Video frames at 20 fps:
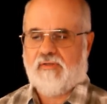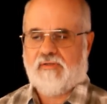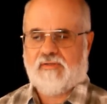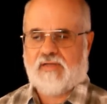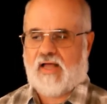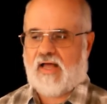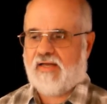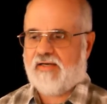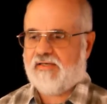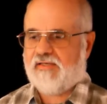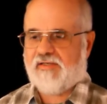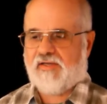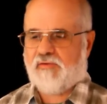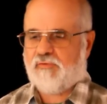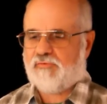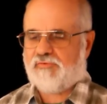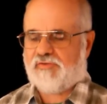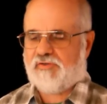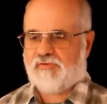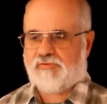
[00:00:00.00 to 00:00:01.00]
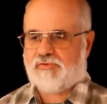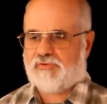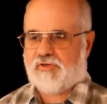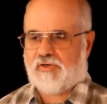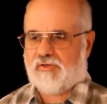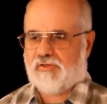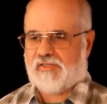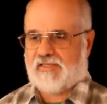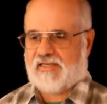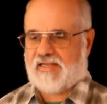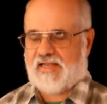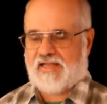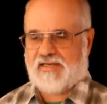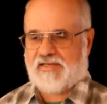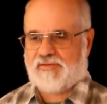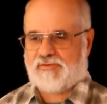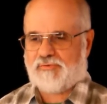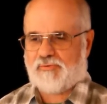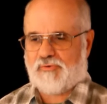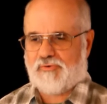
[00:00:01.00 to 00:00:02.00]
not in necessarily
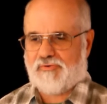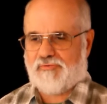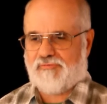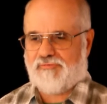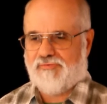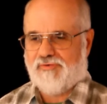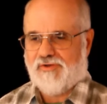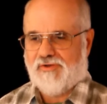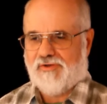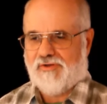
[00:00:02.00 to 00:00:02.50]
any sort of